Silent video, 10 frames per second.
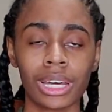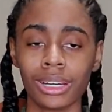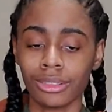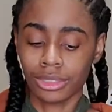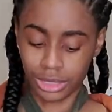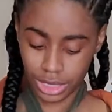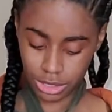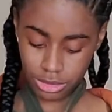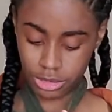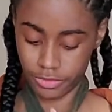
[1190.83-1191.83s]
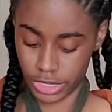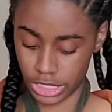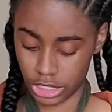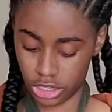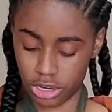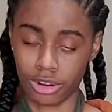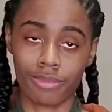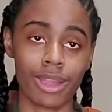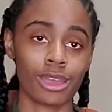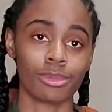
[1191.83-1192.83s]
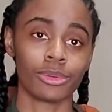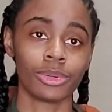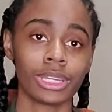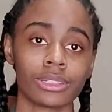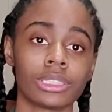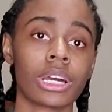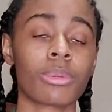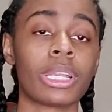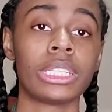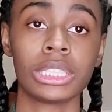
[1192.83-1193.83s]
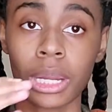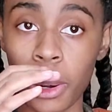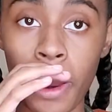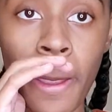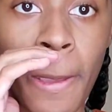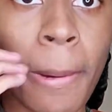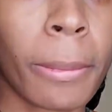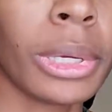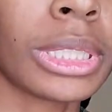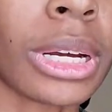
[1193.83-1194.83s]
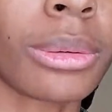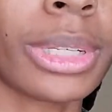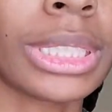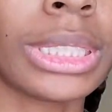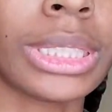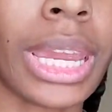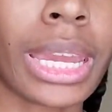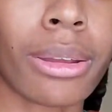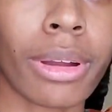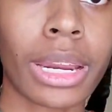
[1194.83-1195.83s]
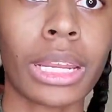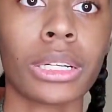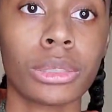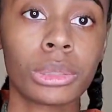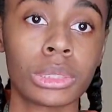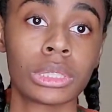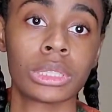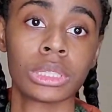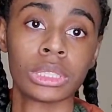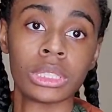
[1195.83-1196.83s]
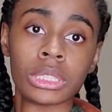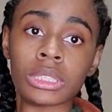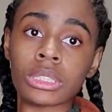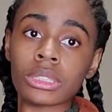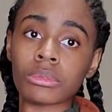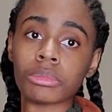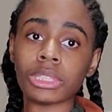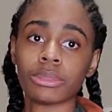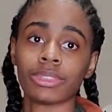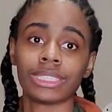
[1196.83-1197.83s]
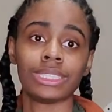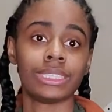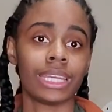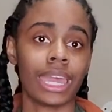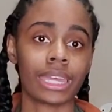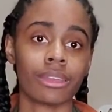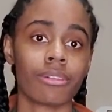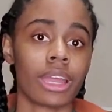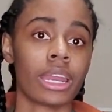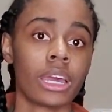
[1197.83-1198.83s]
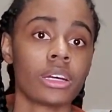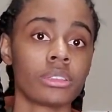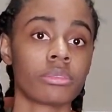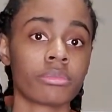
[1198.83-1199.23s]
I don't know, y'all. I don't know if I got this shirt on right, but we ain't gonna talk about this shirt. We talking about this jacket right now. We talking about this jacket right now.